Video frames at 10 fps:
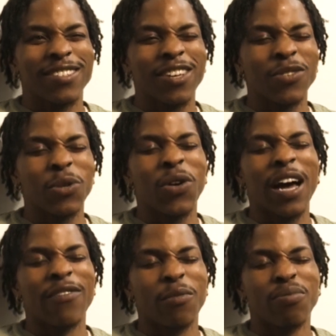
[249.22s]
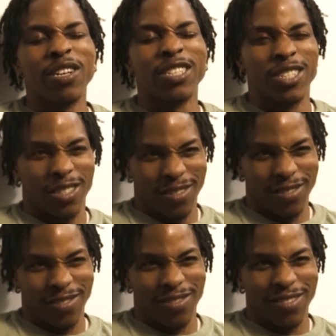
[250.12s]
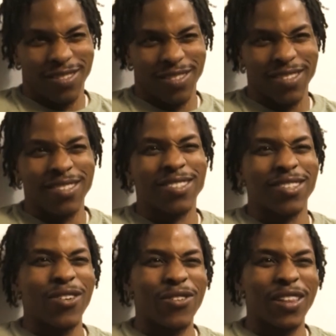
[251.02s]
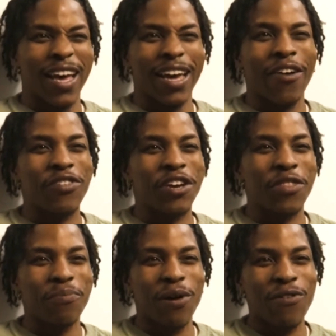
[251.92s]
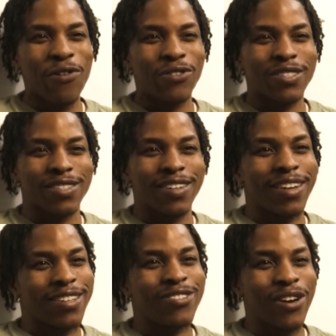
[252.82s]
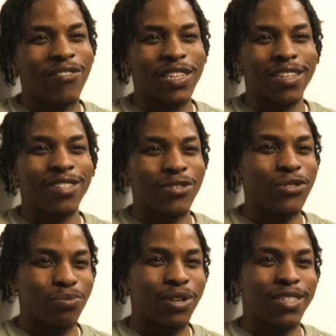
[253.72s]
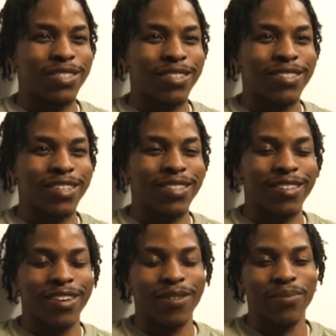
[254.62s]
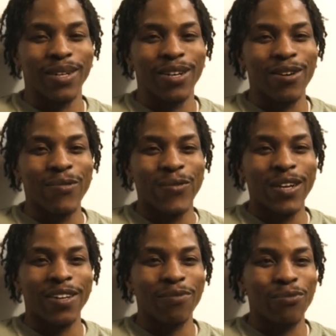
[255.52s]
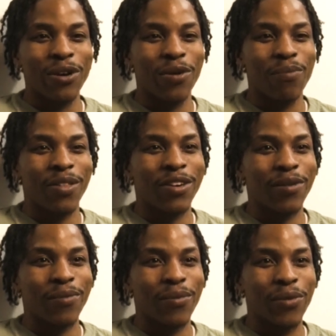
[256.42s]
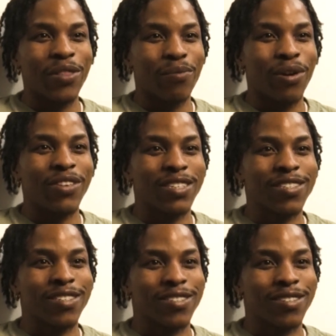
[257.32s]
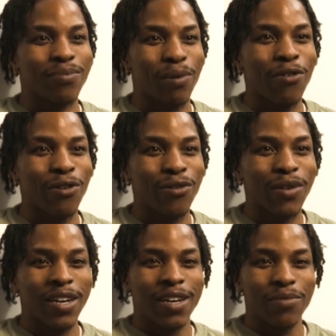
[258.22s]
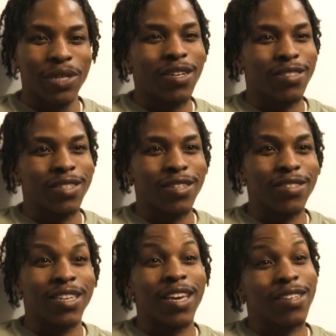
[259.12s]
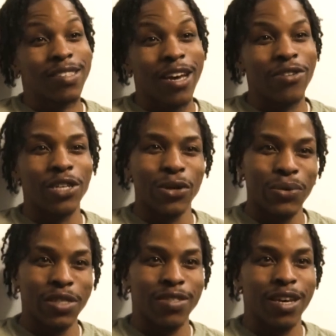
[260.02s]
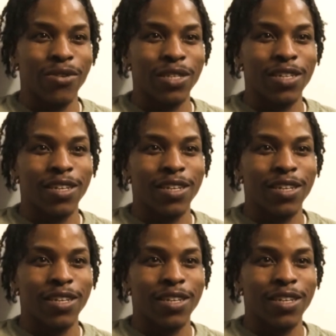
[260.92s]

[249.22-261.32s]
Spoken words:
Because we don't have a bridge. So like every other borough you have to use a bridge just to get there. But we're the brother and sister borough because it is Kings County and Queens County.